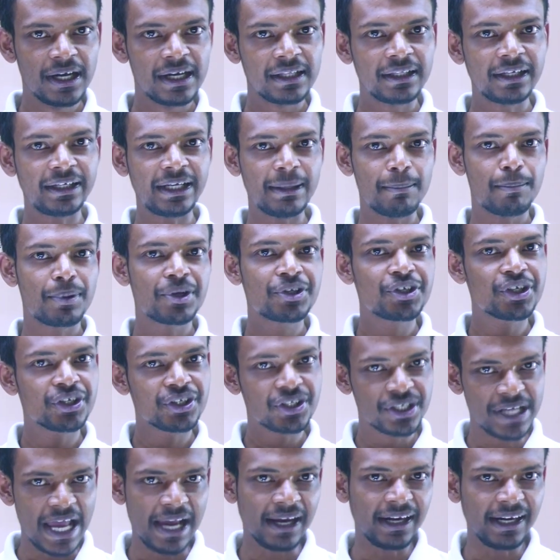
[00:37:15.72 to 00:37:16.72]
the temperature
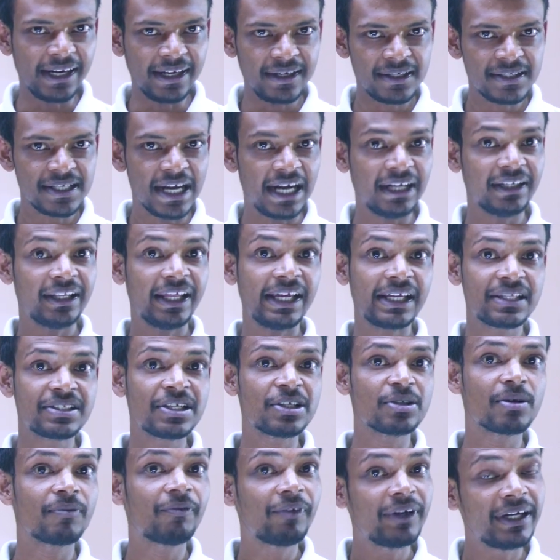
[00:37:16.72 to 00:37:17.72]
stagnates and the
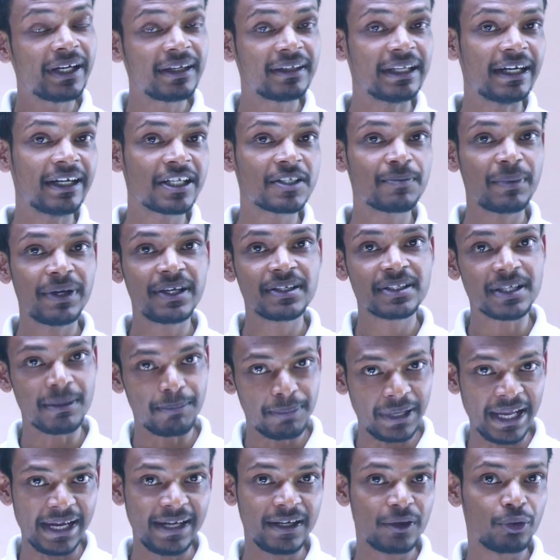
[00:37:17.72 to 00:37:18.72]
excess of heat that is being
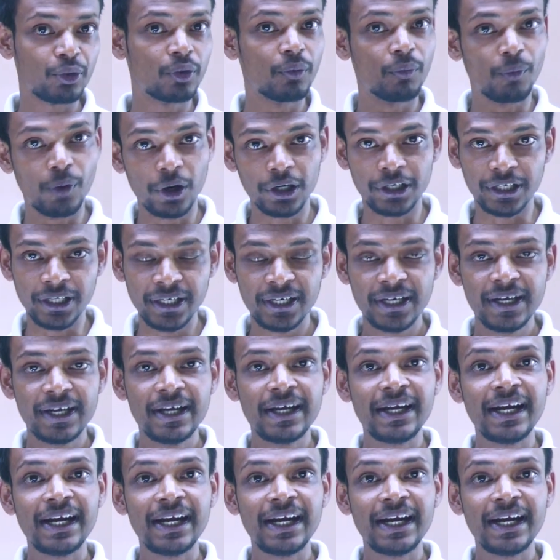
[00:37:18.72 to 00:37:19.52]
supplied to the water,